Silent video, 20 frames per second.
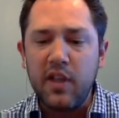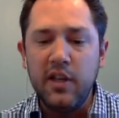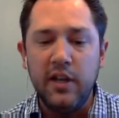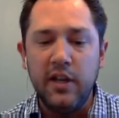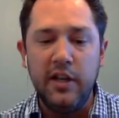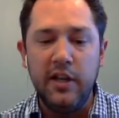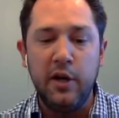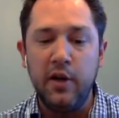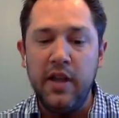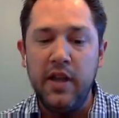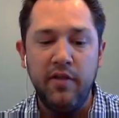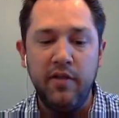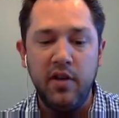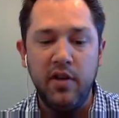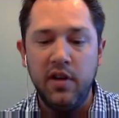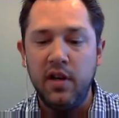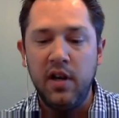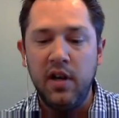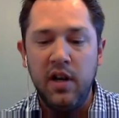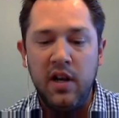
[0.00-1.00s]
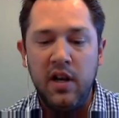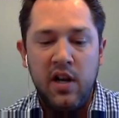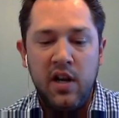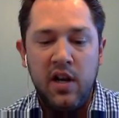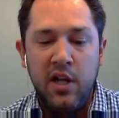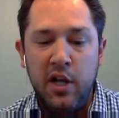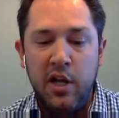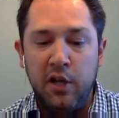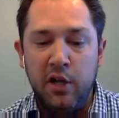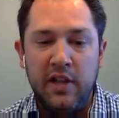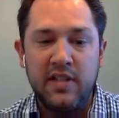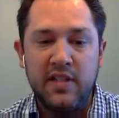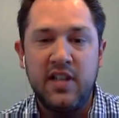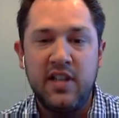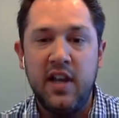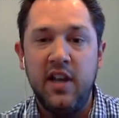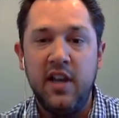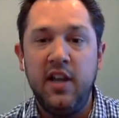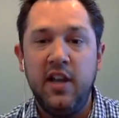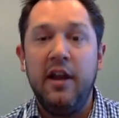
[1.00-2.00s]
let's
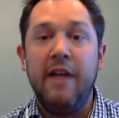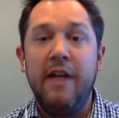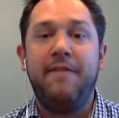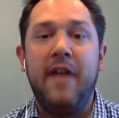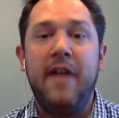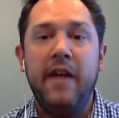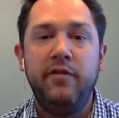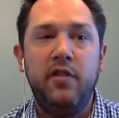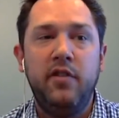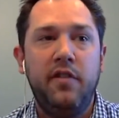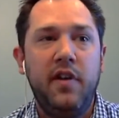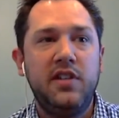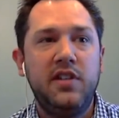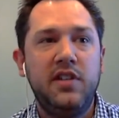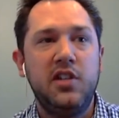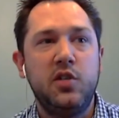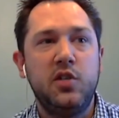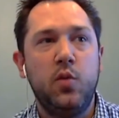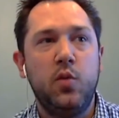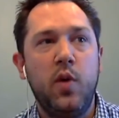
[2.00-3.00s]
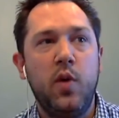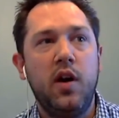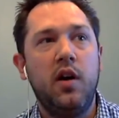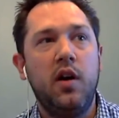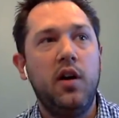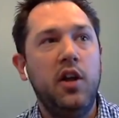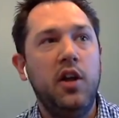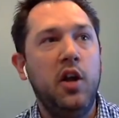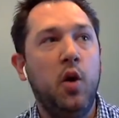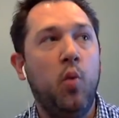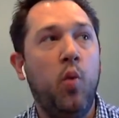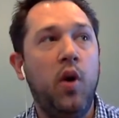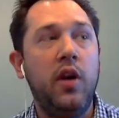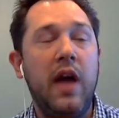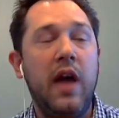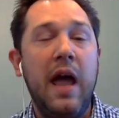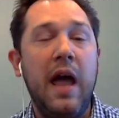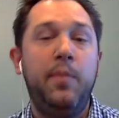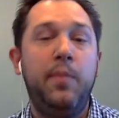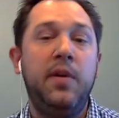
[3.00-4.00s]
say F5 devices where
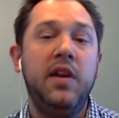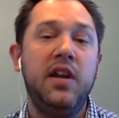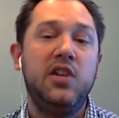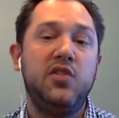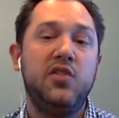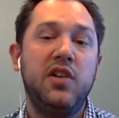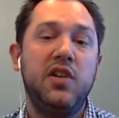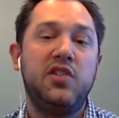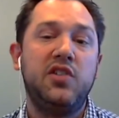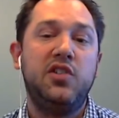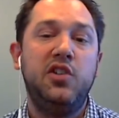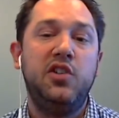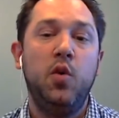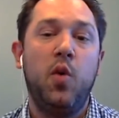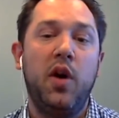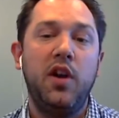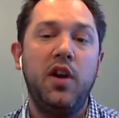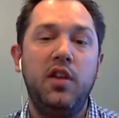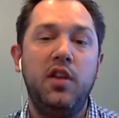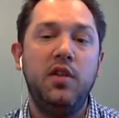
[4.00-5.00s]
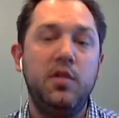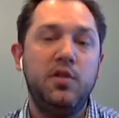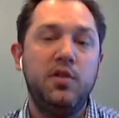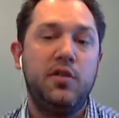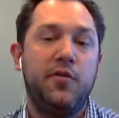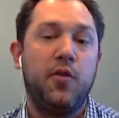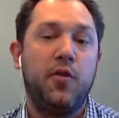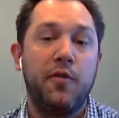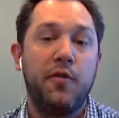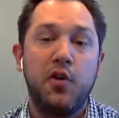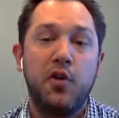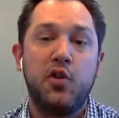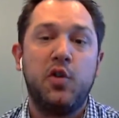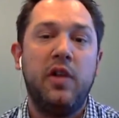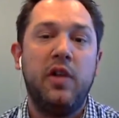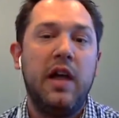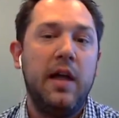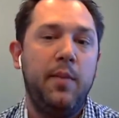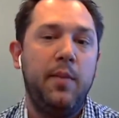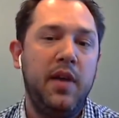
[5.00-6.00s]
what IP address do you want to use for
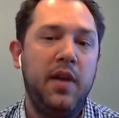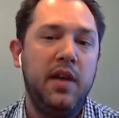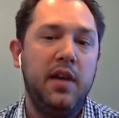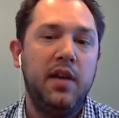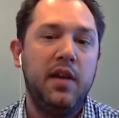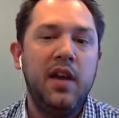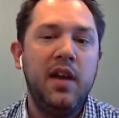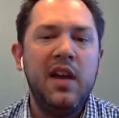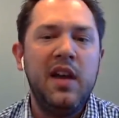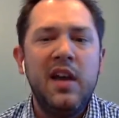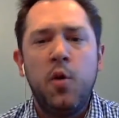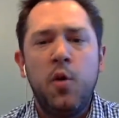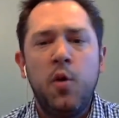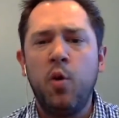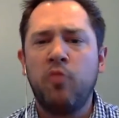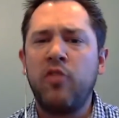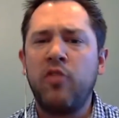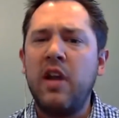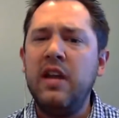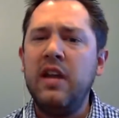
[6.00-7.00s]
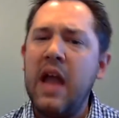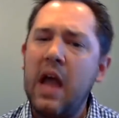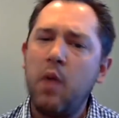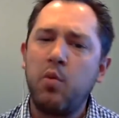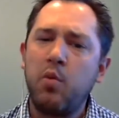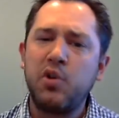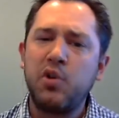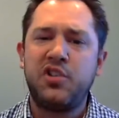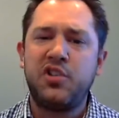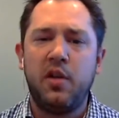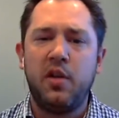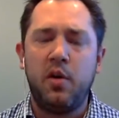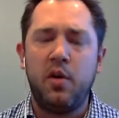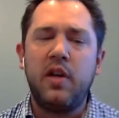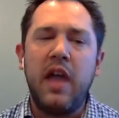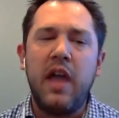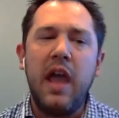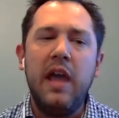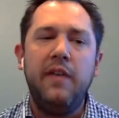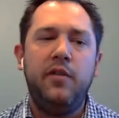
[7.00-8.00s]
virtual IP? Well, right now we're
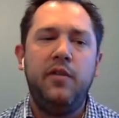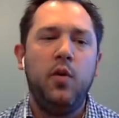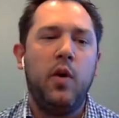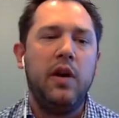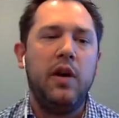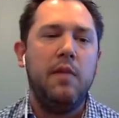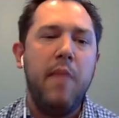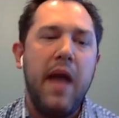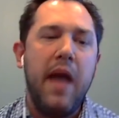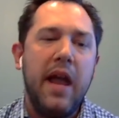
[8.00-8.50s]
still okay. If you want to